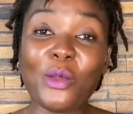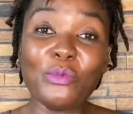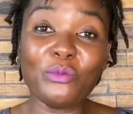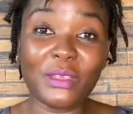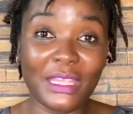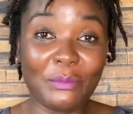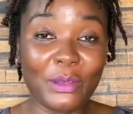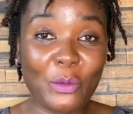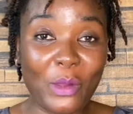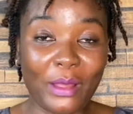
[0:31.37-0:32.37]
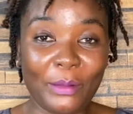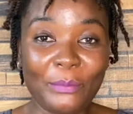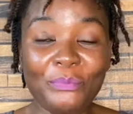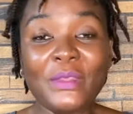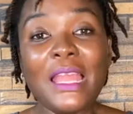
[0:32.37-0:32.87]
you've been keeping well.
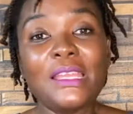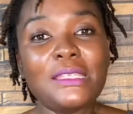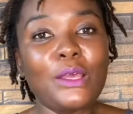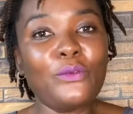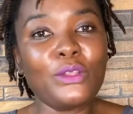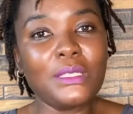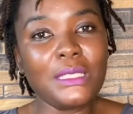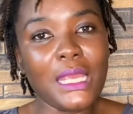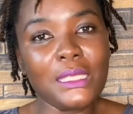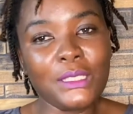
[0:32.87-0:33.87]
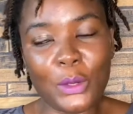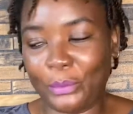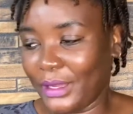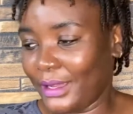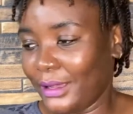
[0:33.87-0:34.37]
So for today's
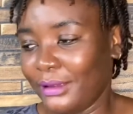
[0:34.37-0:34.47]
topic,